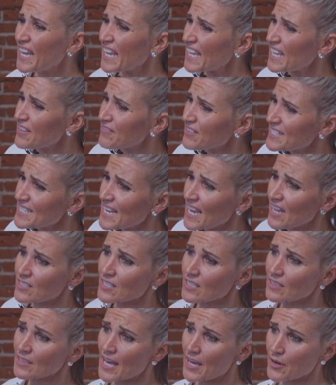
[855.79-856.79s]
even down
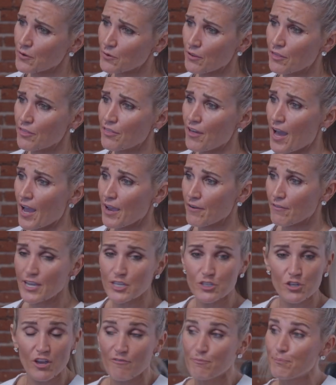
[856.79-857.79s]
to lateral thigh,
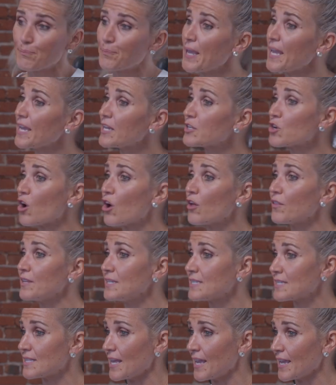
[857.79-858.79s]
right? So I've pinged all
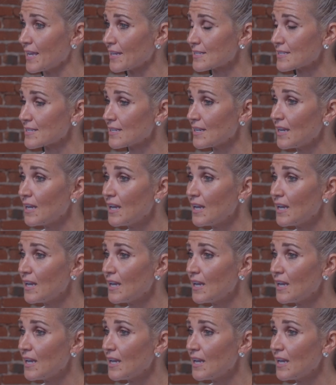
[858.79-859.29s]
these things.